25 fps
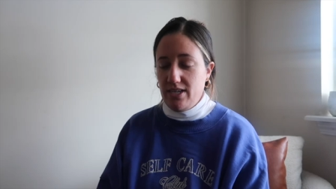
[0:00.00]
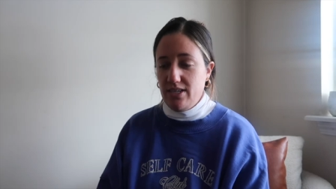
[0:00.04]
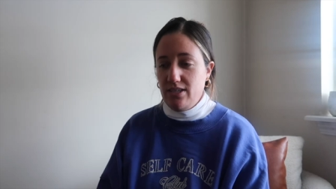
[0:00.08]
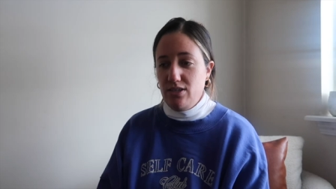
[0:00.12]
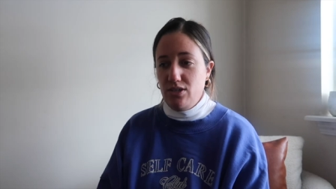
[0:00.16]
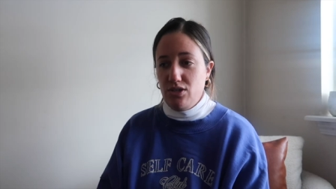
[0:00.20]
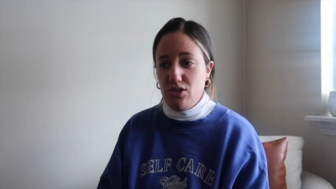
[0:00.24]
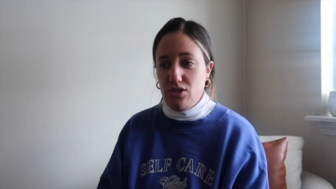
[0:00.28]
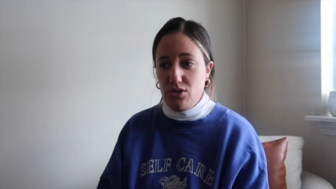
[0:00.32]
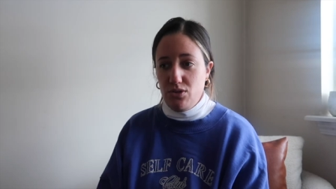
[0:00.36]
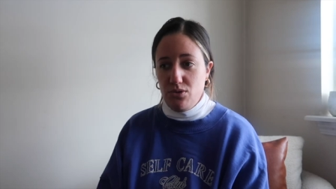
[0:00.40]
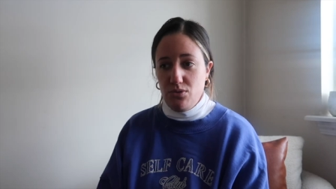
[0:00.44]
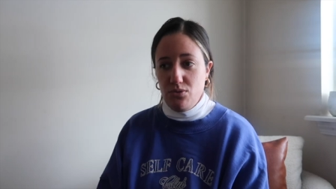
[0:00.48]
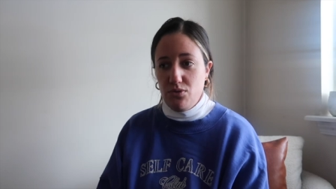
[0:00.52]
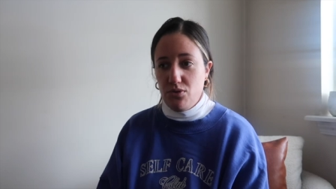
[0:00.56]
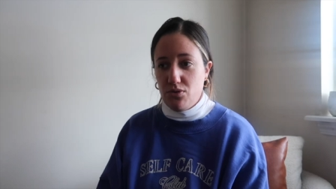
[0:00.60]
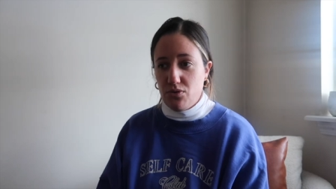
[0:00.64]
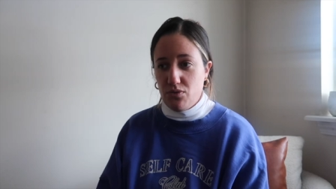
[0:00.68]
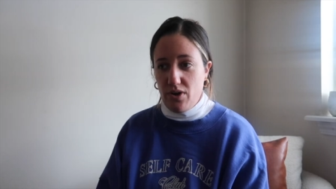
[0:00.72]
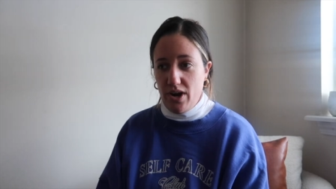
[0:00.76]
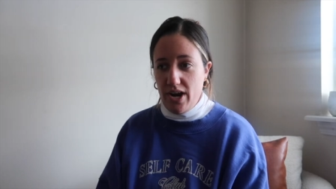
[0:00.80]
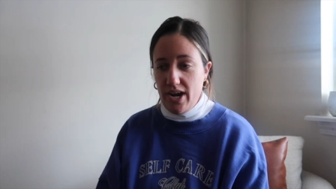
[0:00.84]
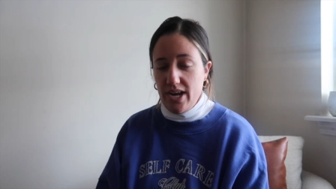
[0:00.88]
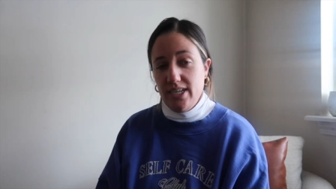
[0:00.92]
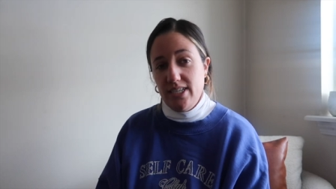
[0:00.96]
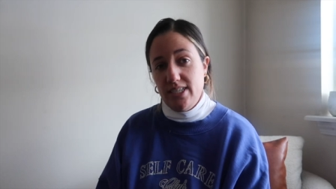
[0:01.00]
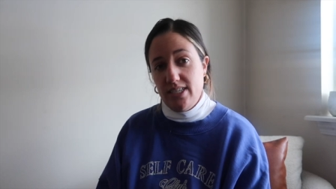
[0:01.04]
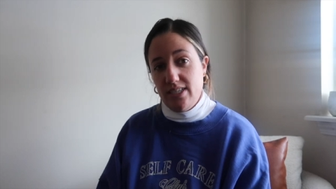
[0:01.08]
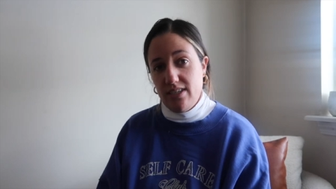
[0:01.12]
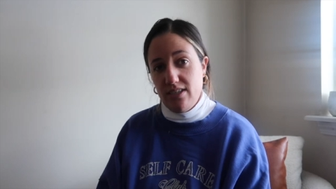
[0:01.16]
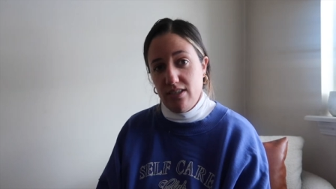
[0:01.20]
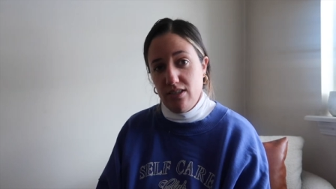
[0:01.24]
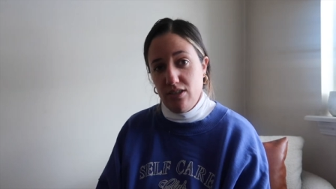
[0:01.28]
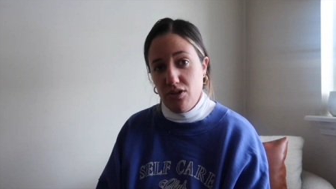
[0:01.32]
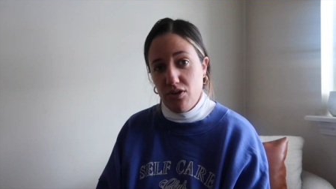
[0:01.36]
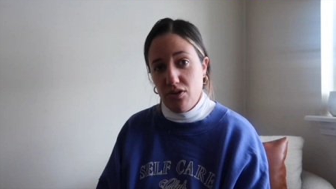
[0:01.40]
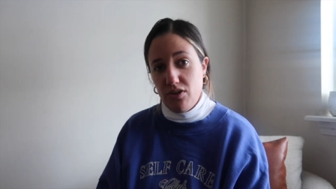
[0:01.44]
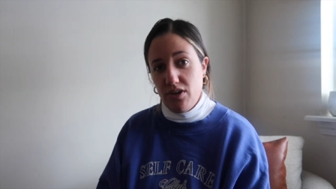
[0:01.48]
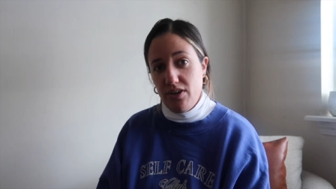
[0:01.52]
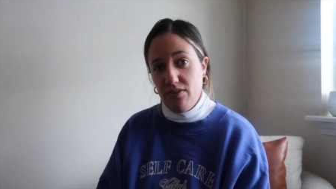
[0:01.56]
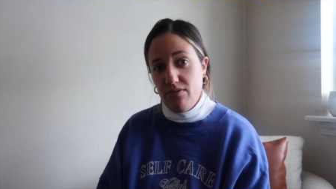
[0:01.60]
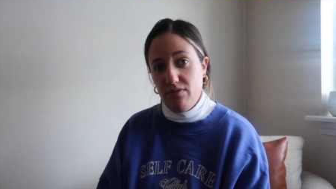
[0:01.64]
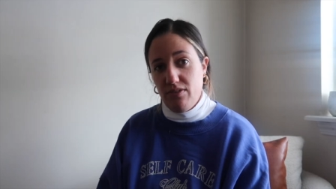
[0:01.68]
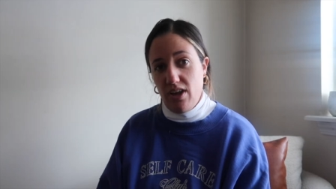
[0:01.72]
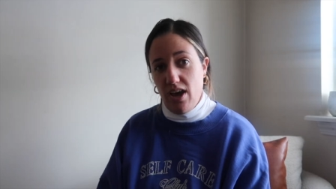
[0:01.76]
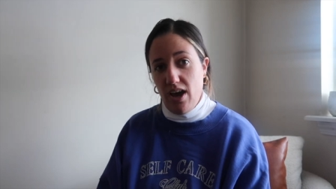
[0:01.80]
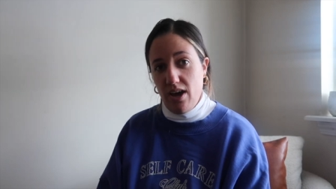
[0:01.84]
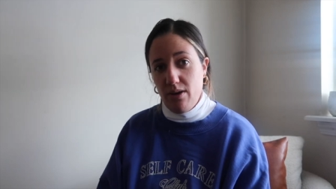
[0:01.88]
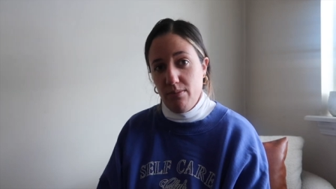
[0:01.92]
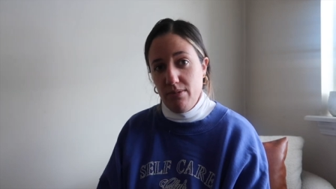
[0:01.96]
didn't do great during
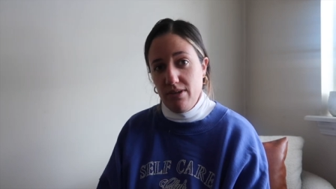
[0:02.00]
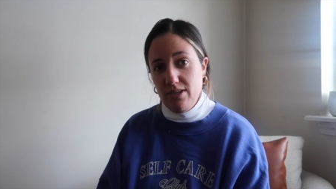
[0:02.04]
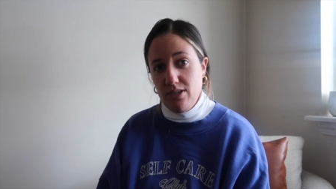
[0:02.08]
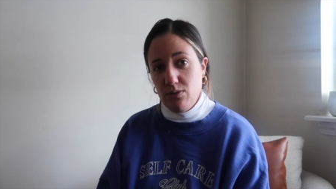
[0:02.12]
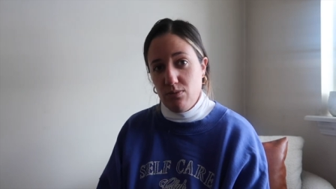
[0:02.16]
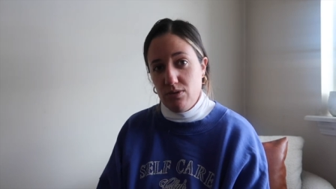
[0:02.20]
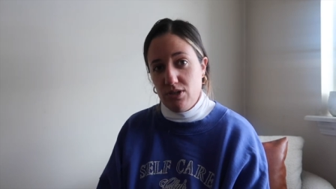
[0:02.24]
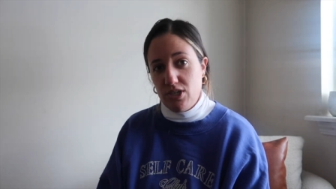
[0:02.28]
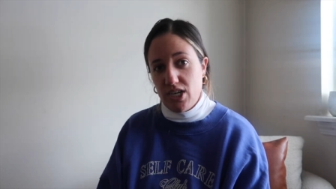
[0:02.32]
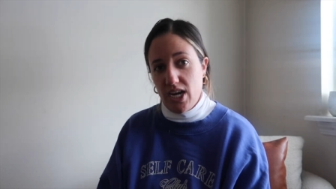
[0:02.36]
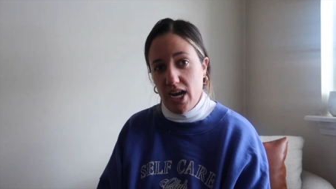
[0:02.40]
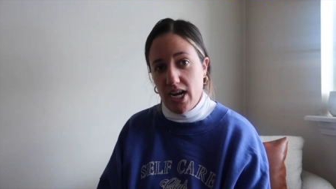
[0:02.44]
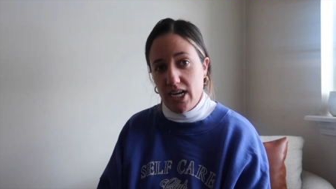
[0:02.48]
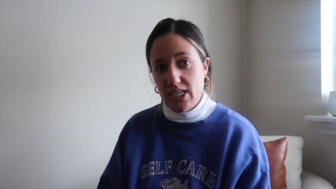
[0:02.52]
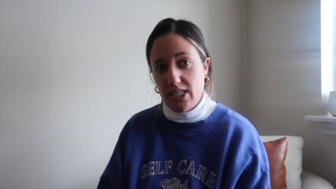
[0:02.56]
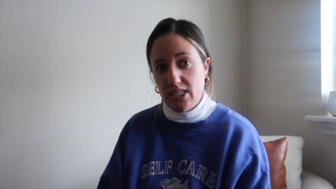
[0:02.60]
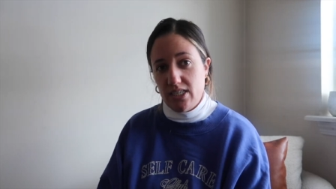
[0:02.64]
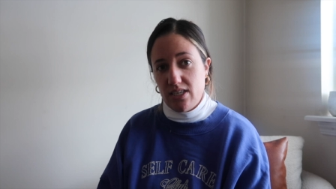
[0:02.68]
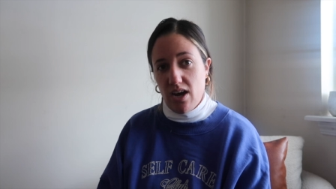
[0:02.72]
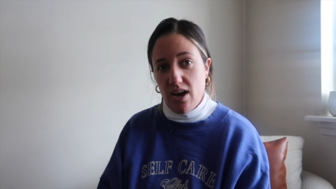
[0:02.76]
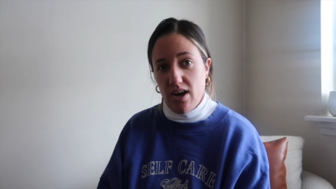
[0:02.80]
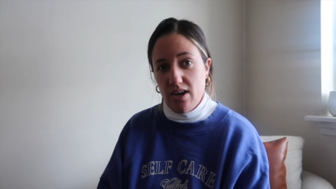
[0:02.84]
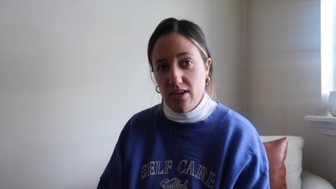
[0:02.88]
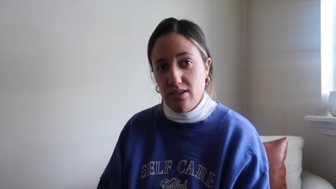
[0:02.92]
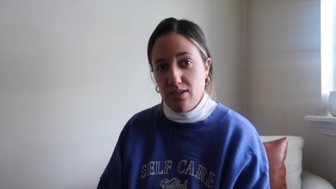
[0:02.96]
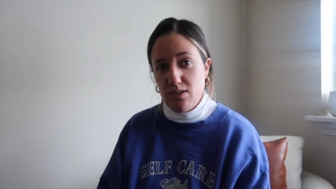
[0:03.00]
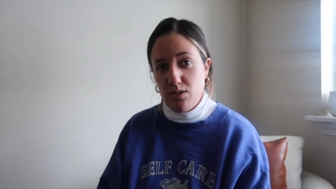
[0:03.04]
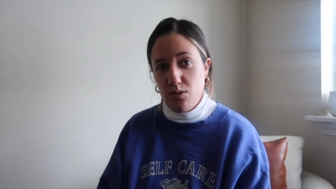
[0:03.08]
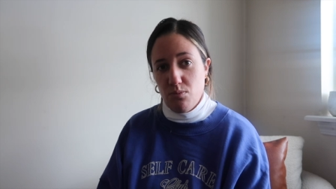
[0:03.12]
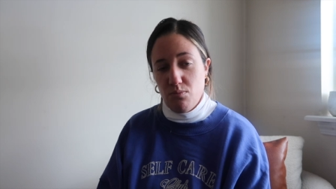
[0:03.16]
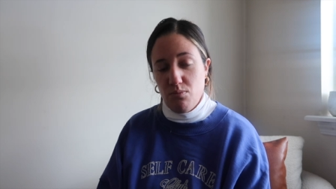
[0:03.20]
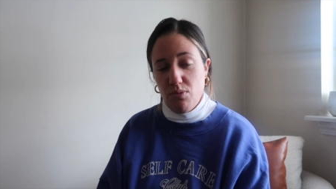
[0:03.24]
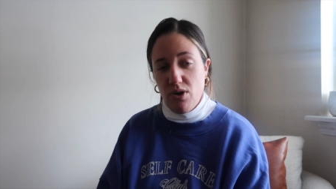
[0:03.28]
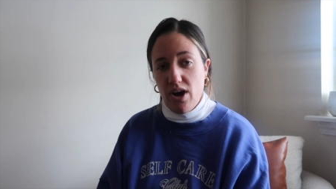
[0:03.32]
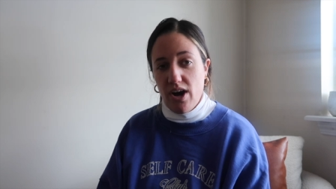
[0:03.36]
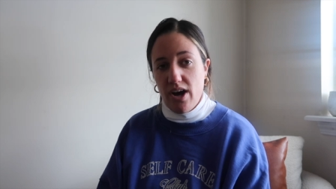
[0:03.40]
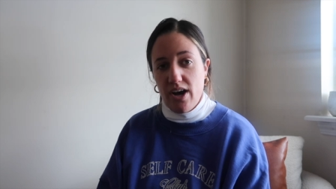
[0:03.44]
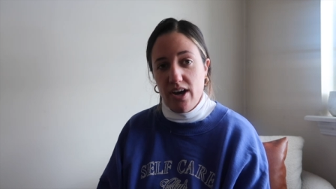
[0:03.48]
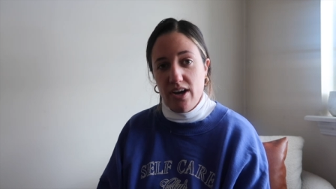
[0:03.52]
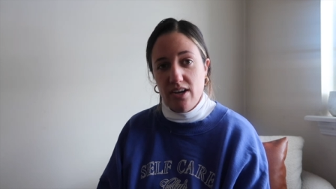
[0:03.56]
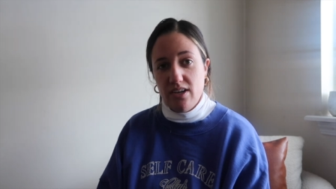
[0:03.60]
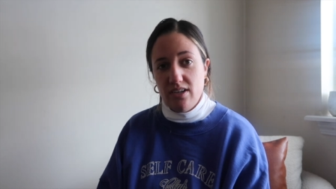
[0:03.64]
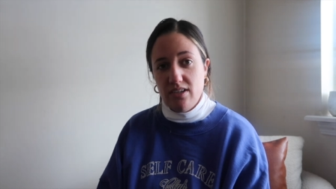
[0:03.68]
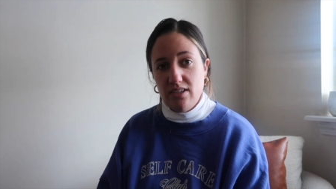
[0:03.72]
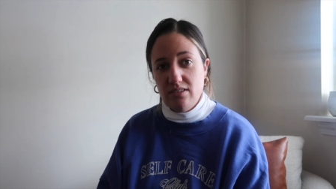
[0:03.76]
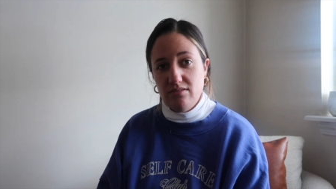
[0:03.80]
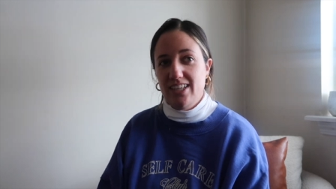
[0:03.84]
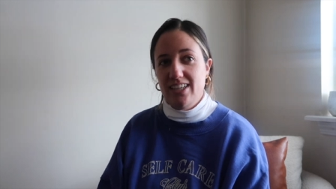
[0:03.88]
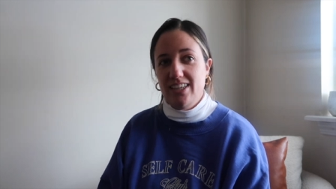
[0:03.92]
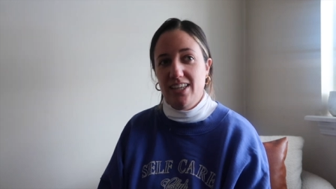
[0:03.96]
Vlogmas, which kind of sucks, but
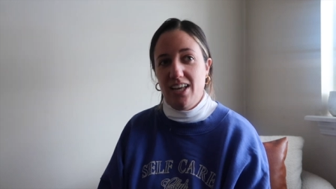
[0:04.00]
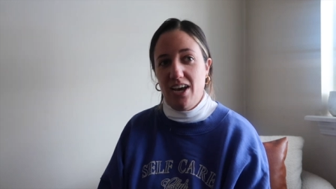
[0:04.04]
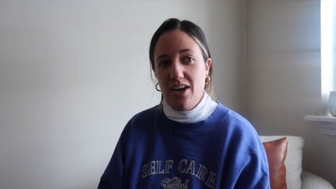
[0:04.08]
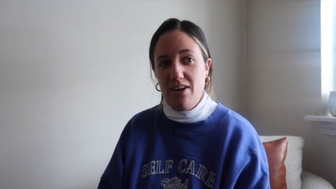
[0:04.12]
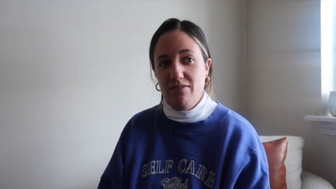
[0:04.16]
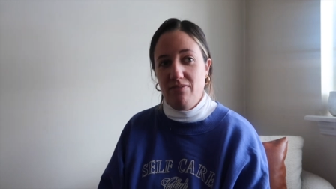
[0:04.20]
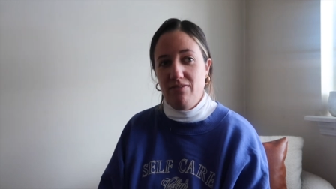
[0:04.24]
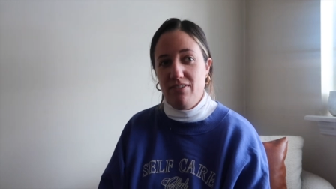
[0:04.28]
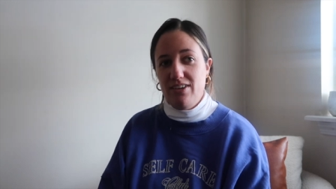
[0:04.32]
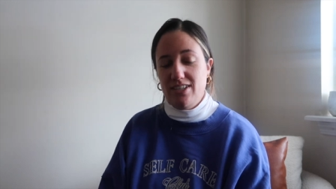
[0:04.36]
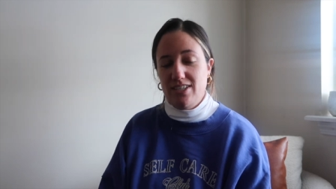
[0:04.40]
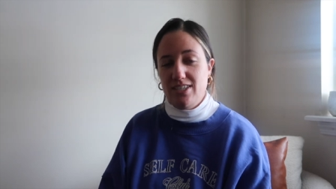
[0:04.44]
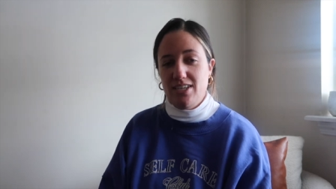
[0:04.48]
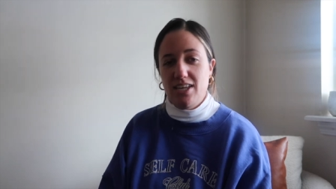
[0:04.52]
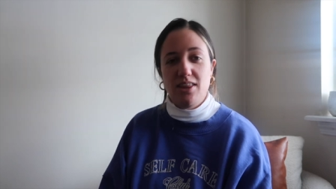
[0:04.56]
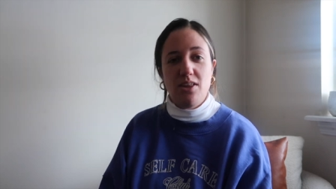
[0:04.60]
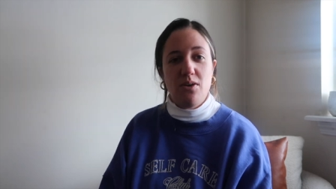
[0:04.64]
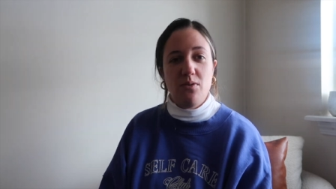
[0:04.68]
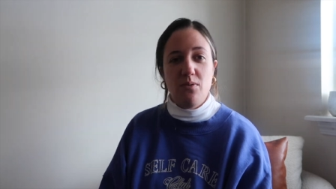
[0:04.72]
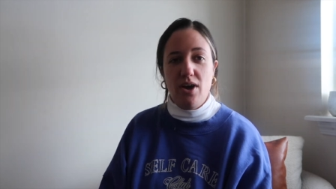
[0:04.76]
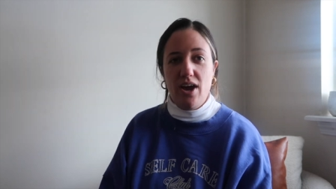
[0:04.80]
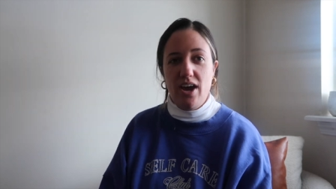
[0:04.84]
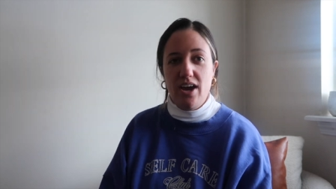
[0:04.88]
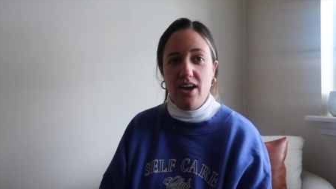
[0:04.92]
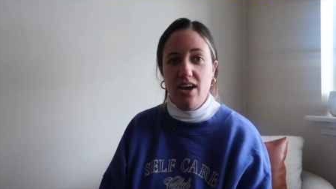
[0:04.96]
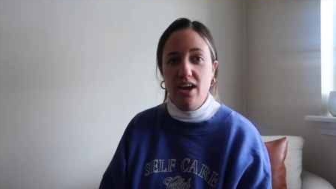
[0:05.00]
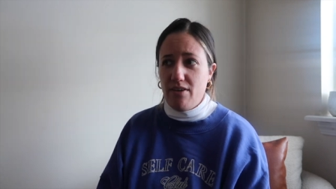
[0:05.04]
life gets in the way.